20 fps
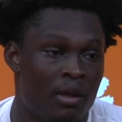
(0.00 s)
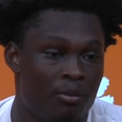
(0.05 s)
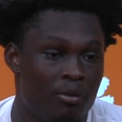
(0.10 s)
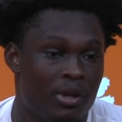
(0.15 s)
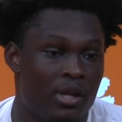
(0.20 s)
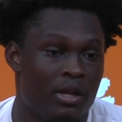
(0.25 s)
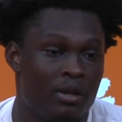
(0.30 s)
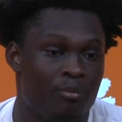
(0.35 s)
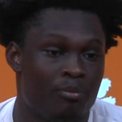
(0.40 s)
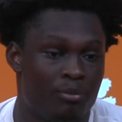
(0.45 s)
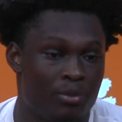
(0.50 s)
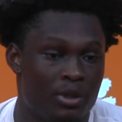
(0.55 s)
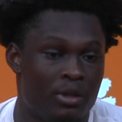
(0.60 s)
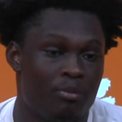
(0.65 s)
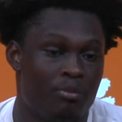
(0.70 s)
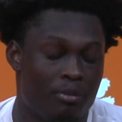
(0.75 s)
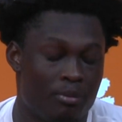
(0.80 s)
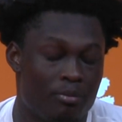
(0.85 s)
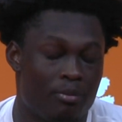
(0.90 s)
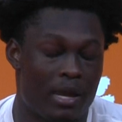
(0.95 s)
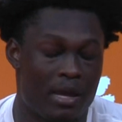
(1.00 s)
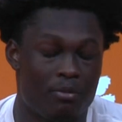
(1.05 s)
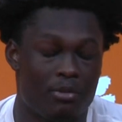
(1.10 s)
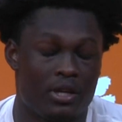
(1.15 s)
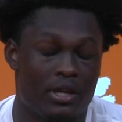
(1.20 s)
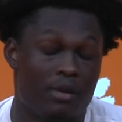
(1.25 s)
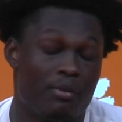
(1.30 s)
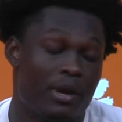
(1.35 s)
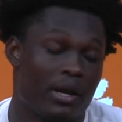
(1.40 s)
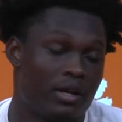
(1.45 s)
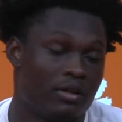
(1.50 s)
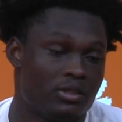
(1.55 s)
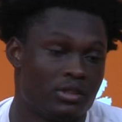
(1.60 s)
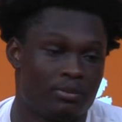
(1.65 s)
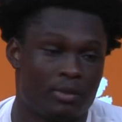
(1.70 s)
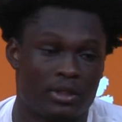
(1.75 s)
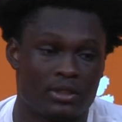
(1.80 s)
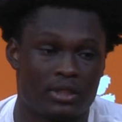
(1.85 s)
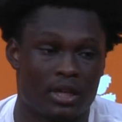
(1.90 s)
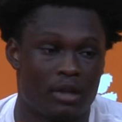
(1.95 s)
make me get back up to
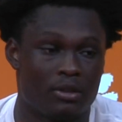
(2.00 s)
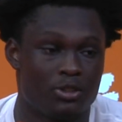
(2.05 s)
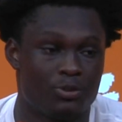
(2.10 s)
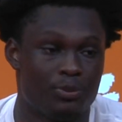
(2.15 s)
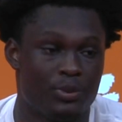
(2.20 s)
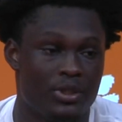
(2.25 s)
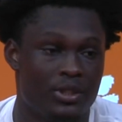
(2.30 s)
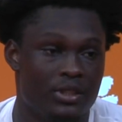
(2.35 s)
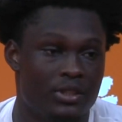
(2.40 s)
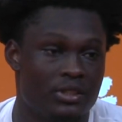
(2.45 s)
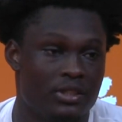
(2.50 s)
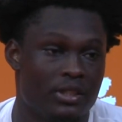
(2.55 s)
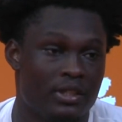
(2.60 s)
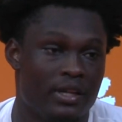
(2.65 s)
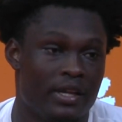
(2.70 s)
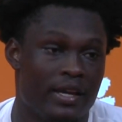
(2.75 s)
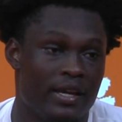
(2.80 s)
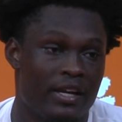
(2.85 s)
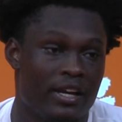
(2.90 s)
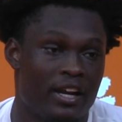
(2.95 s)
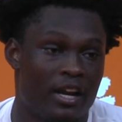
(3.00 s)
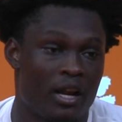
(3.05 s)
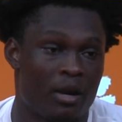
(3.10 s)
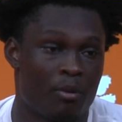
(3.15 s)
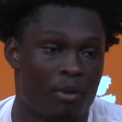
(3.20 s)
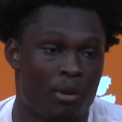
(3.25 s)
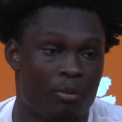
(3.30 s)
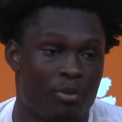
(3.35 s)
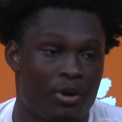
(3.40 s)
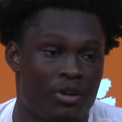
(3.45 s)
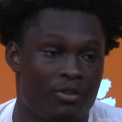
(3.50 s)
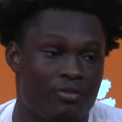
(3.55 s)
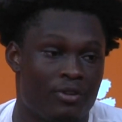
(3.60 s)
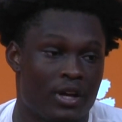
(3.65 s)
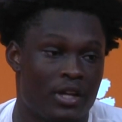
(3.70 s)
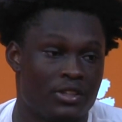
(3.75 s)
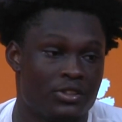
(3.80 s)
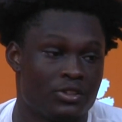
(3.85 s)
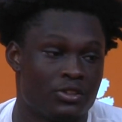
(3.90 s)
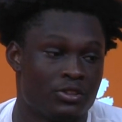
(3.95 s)
my top speeds and get in and out of my break
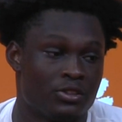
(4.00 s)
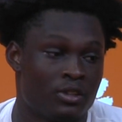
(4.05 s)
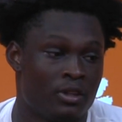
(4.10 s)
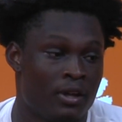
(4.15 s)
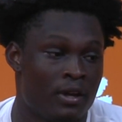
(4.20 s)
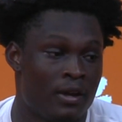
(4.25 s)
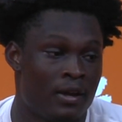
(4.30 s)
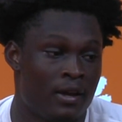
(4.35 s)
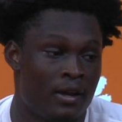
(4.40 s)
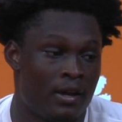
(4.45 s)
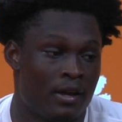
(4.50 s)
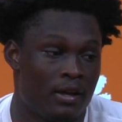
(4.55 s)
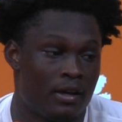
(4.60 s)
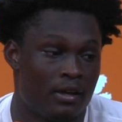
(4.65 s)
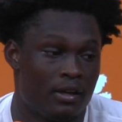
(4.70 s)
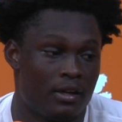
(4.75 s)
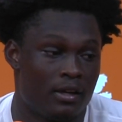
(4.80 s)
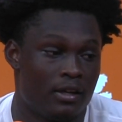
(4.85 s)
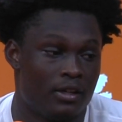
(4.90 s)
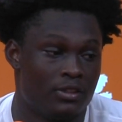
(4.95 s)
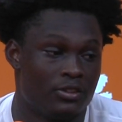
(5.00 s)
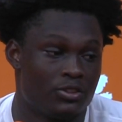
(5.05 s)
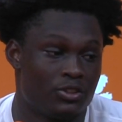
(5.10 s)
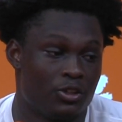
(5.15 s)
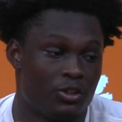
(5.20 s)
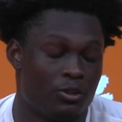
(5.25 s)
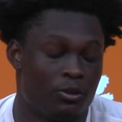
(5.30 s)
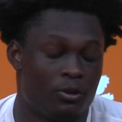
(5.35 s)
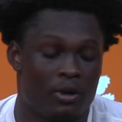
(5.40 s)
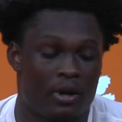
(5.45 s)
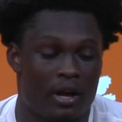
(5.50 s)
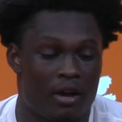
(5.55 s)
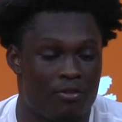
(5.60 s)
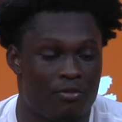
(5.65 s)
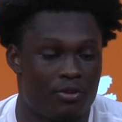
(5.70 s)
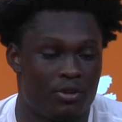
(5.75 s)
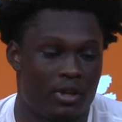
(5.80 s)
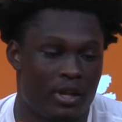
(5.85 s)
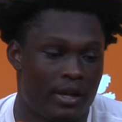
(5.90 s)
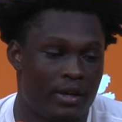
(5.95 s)
faster. So I
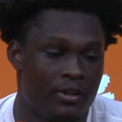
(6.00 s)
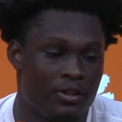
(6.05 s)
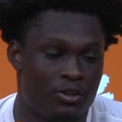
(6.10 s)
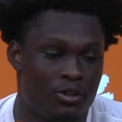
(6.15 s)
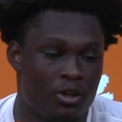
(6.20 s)
feel like, you